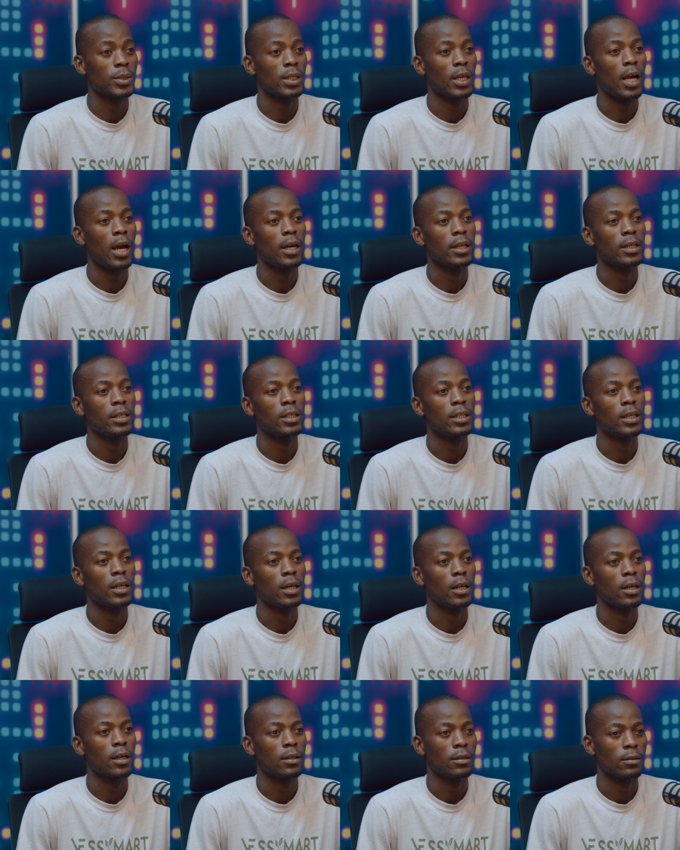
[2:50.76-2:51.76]
and
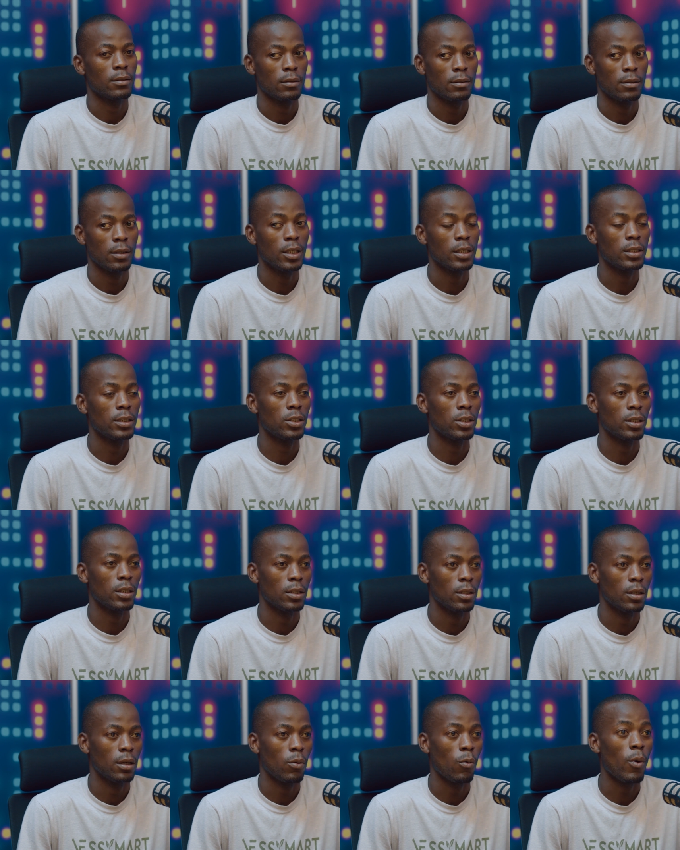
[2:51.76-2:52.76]
it
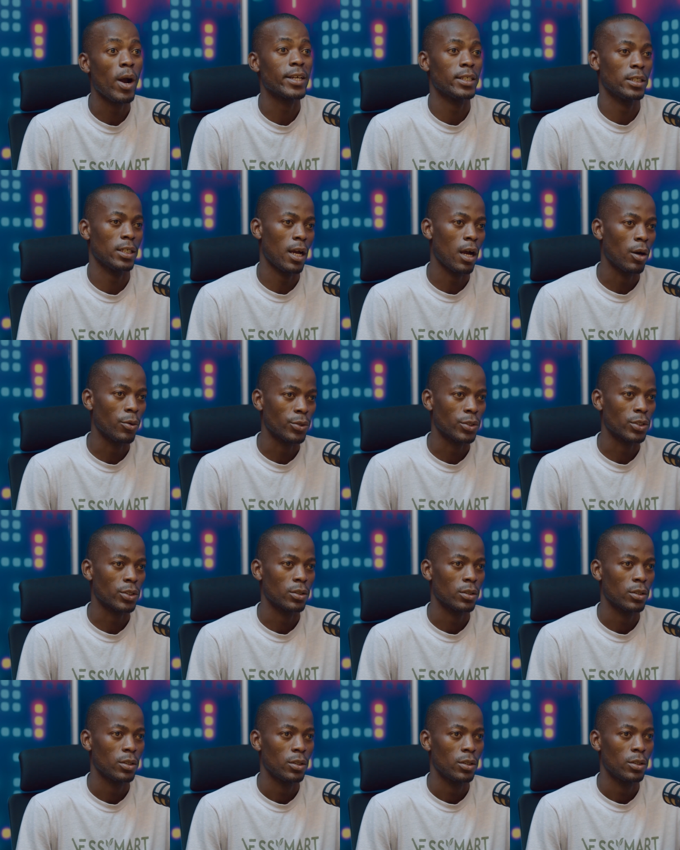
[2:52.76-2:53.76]
worked out.
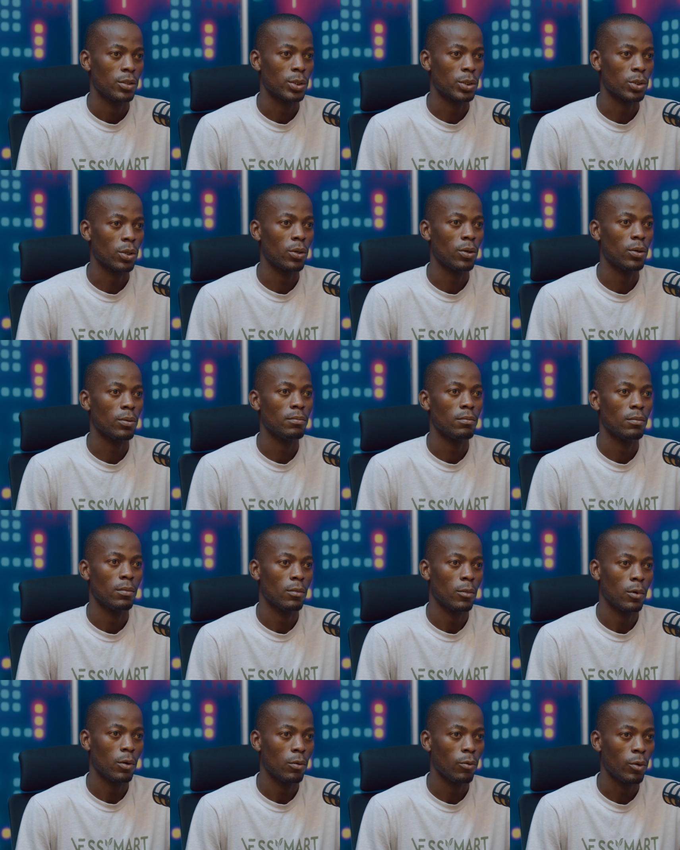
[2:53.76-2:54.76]
So
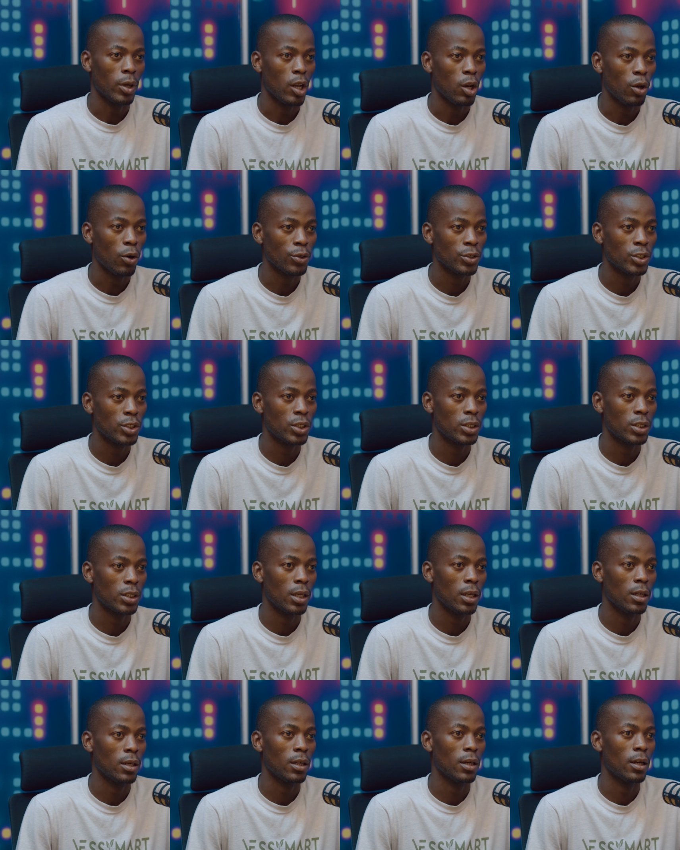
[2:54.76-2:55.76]
we launched
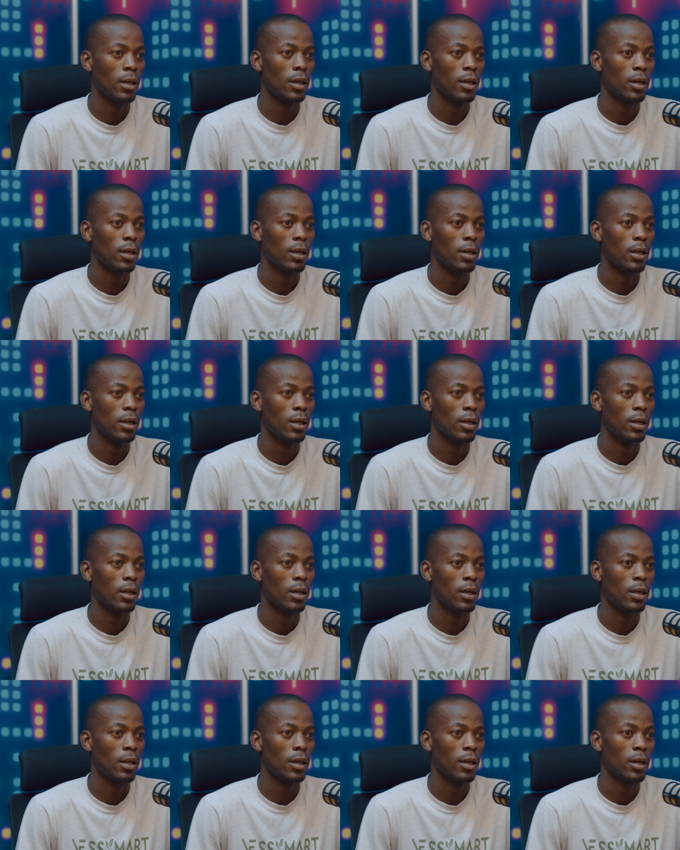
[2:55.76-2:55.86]
in